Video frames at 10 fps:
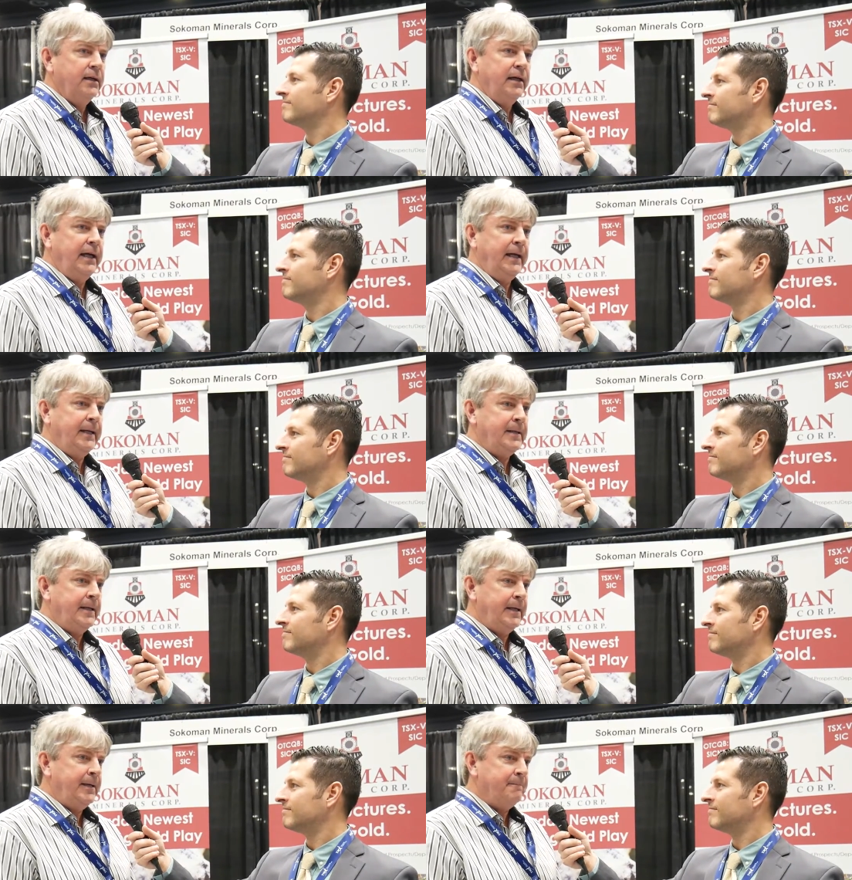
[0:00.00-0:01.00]
Speaker 1: And
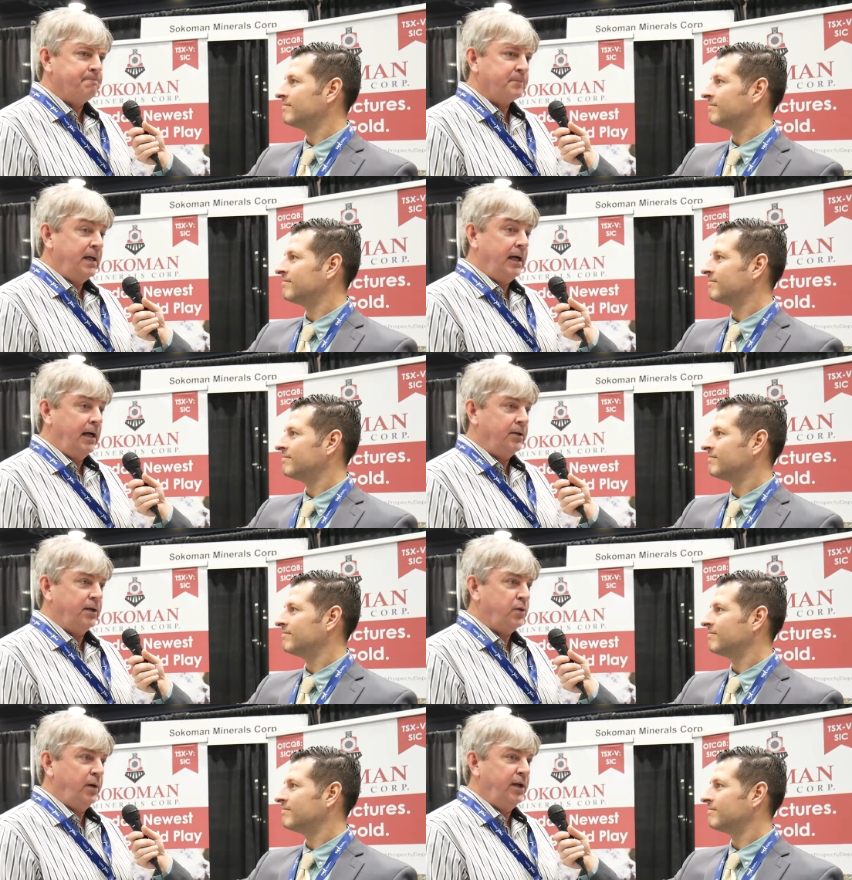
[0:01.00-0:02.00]
um, yeah, I
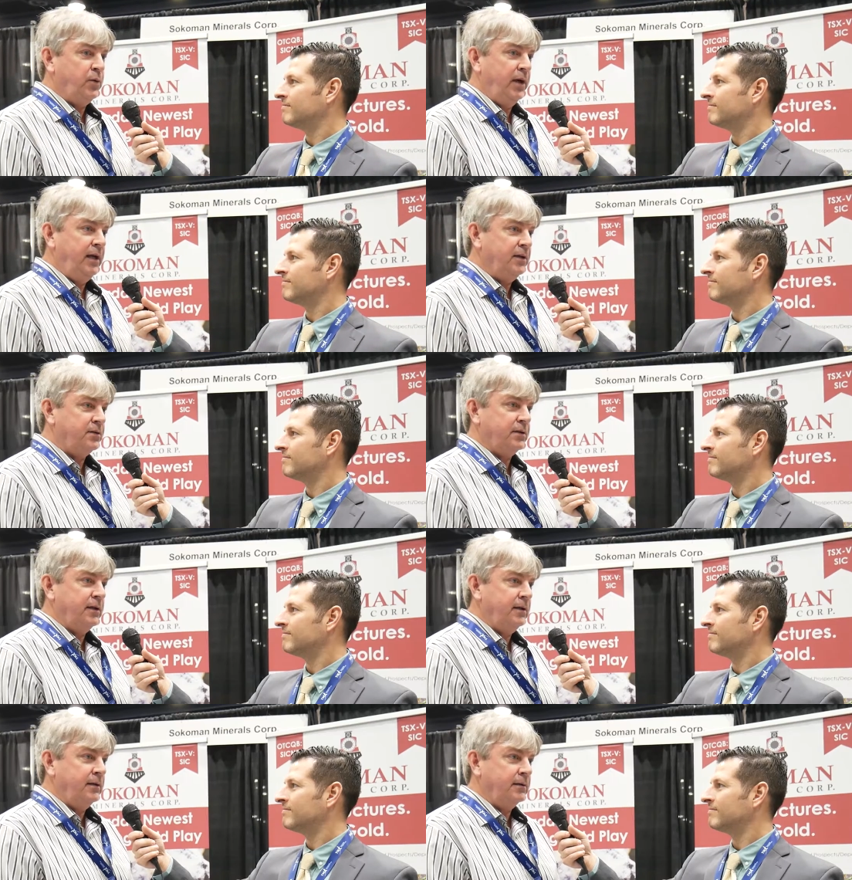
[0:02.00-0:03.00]
think 2020 is
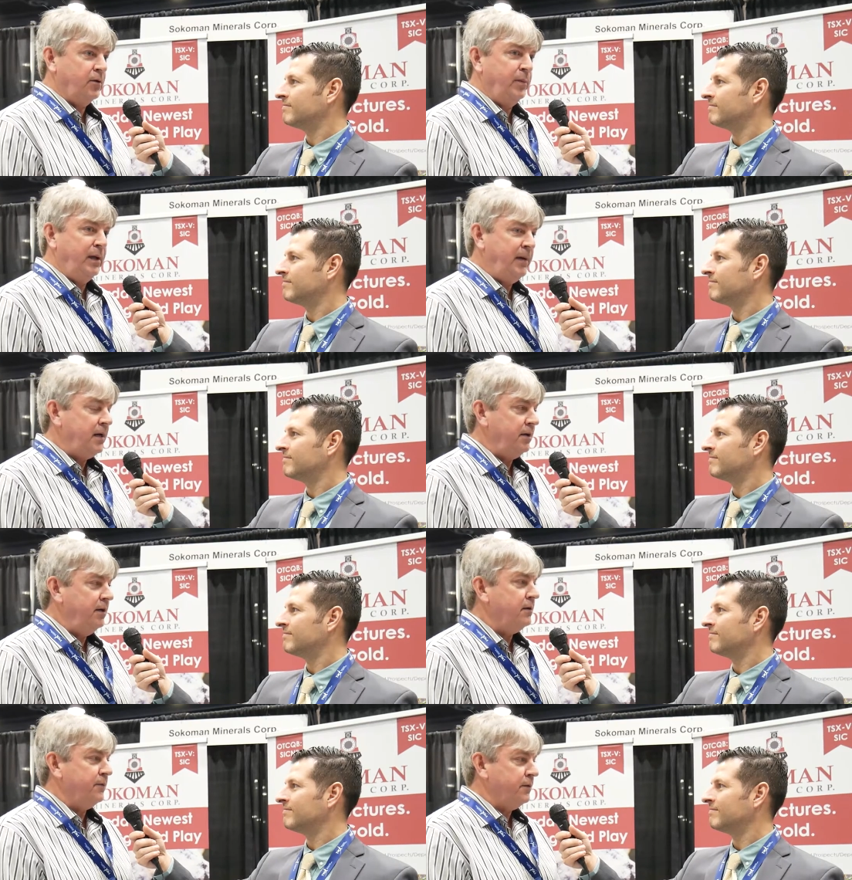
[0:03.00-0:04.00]
uh, going to be a banner
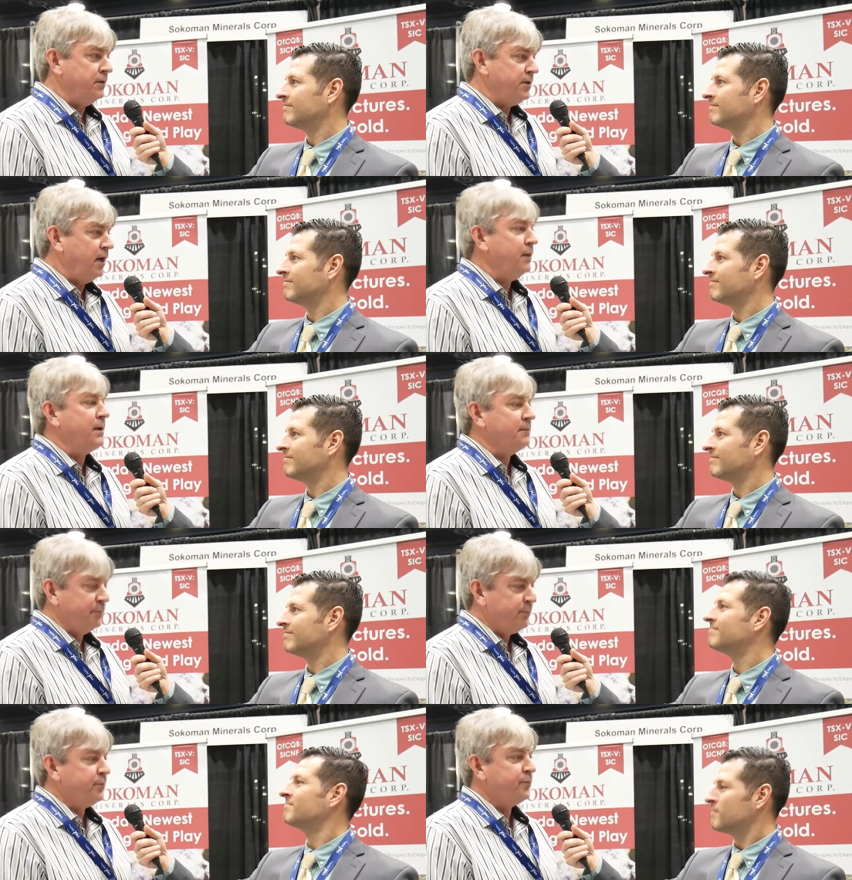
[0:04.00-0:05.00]
year for Sokoman.
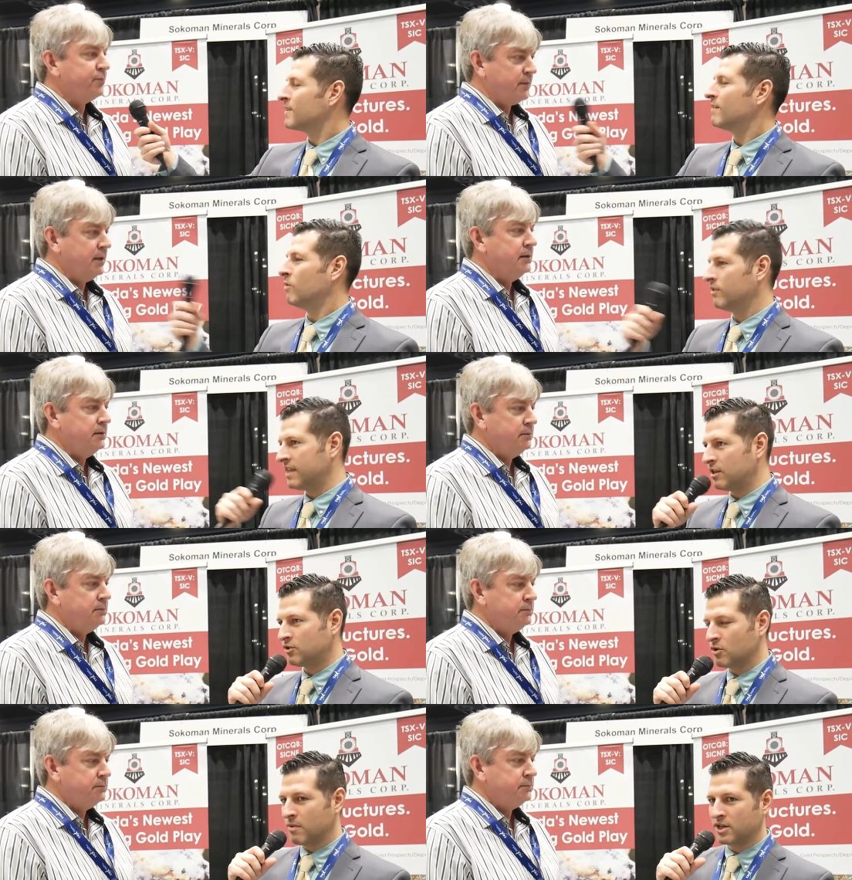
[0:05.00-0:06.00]
Speaker 2: Thank
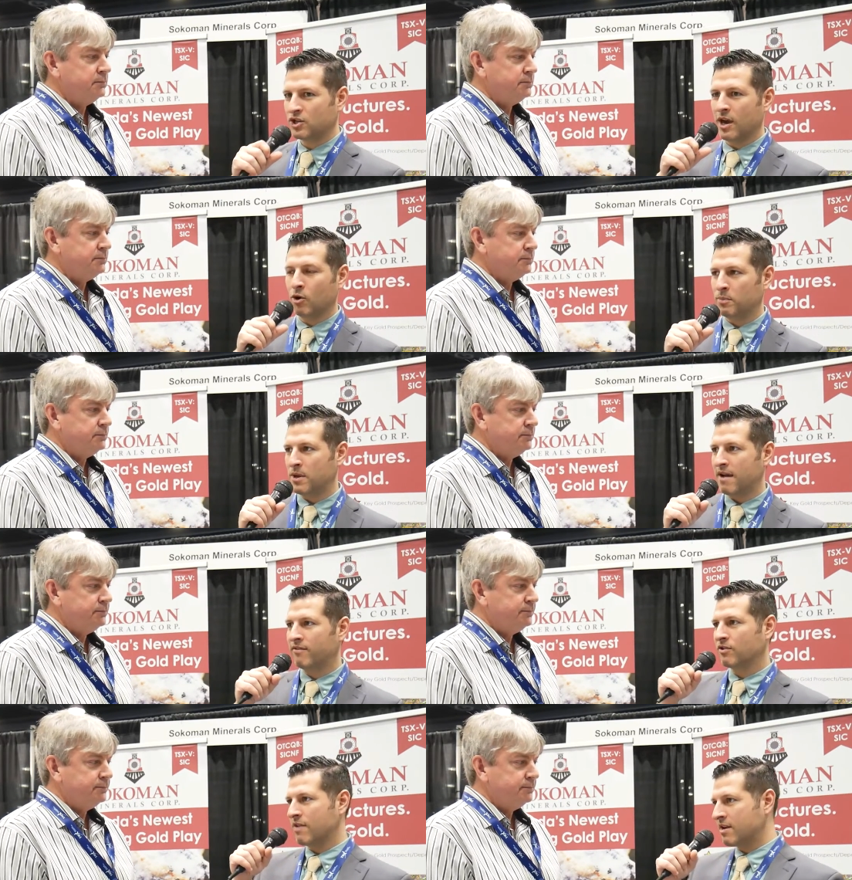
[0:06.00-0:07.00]
you so much. I hope you
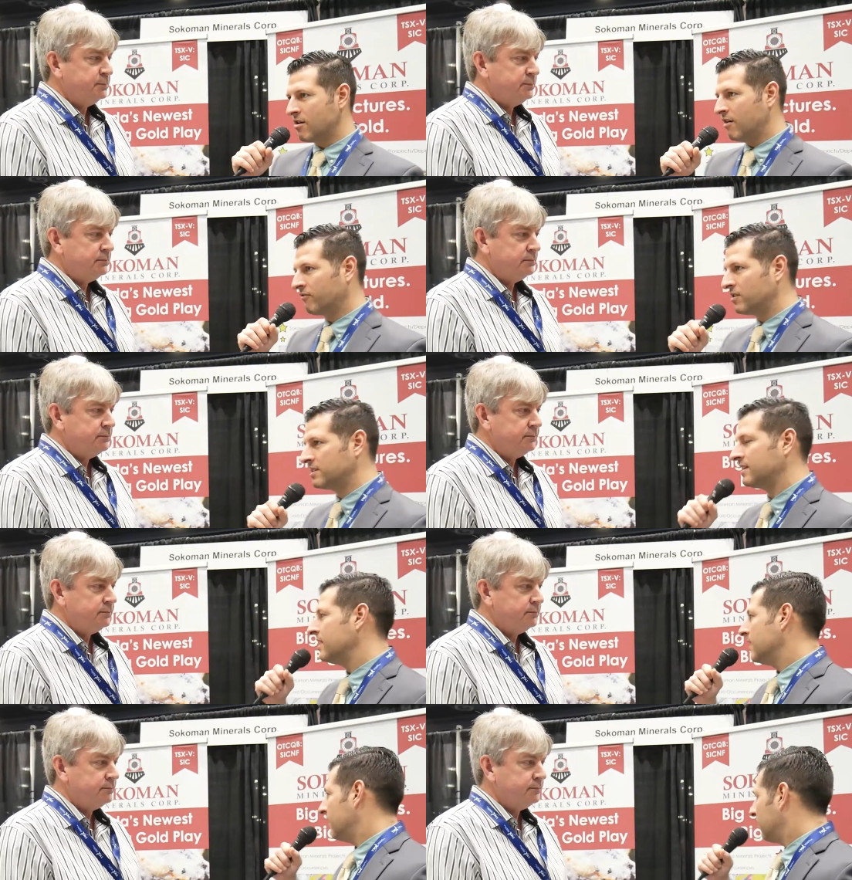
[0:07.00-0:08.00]
have a great conference.
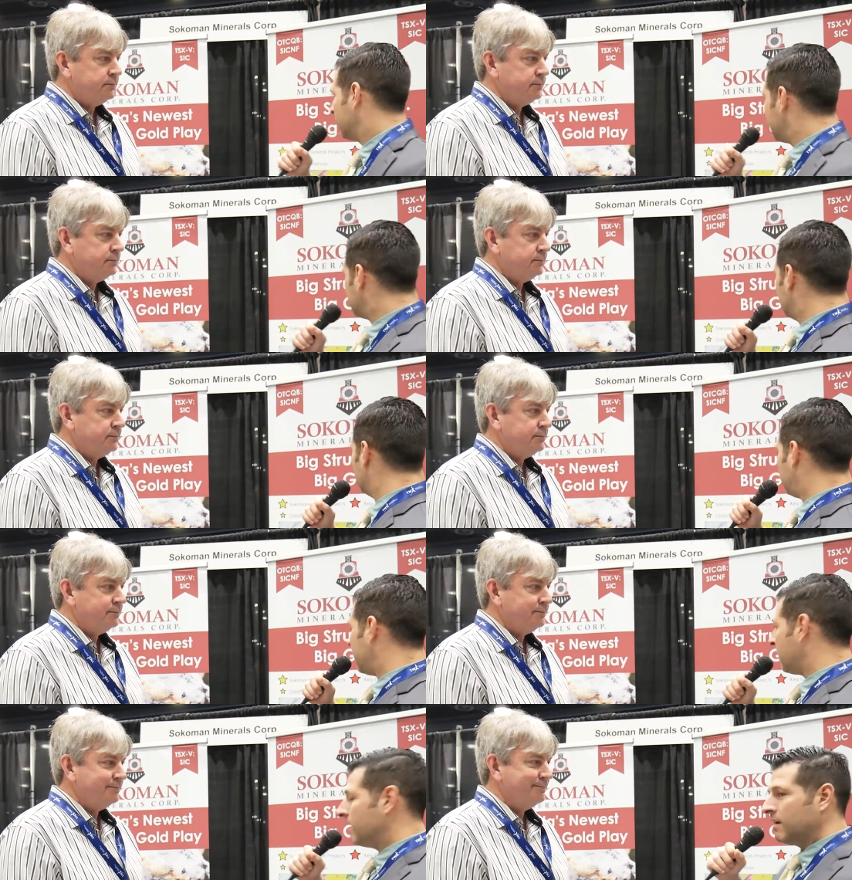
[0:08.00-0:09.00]
Nice booth
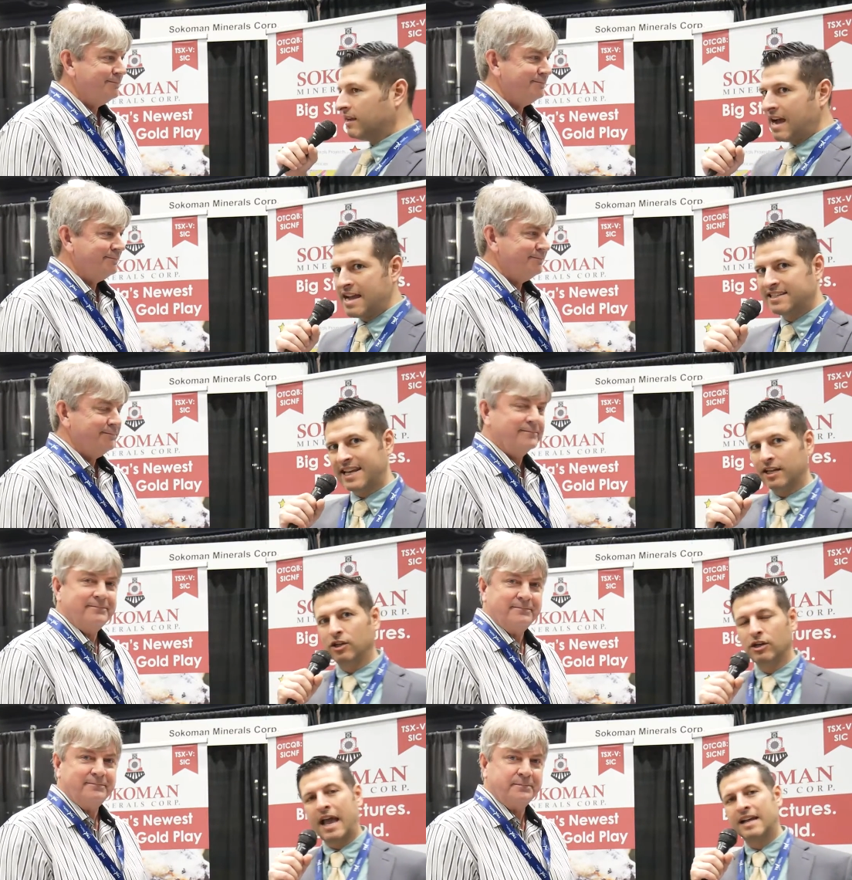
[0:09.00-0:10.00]
here. Guys, take a
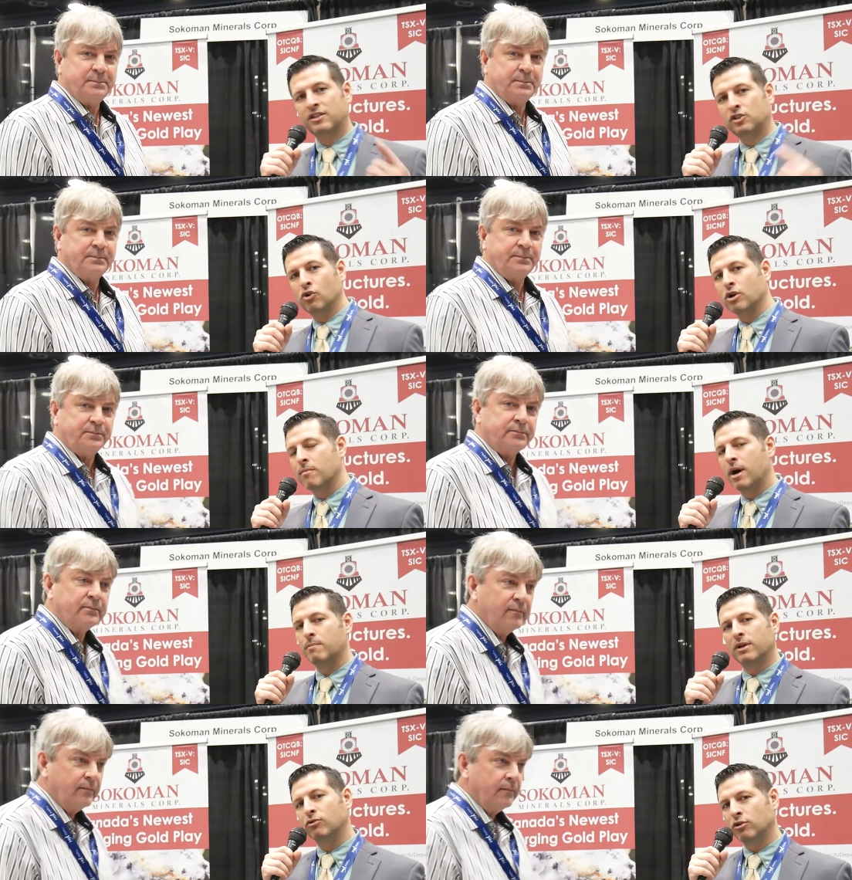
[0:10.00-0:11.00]
look at
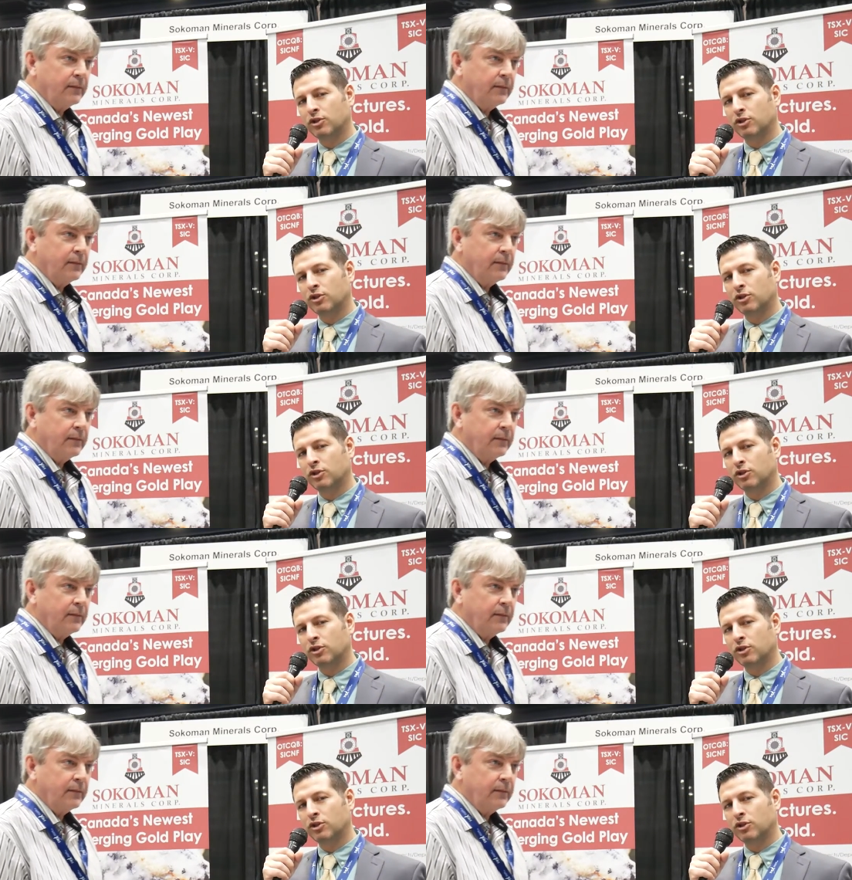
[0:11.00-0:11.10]
Sokoman Minerals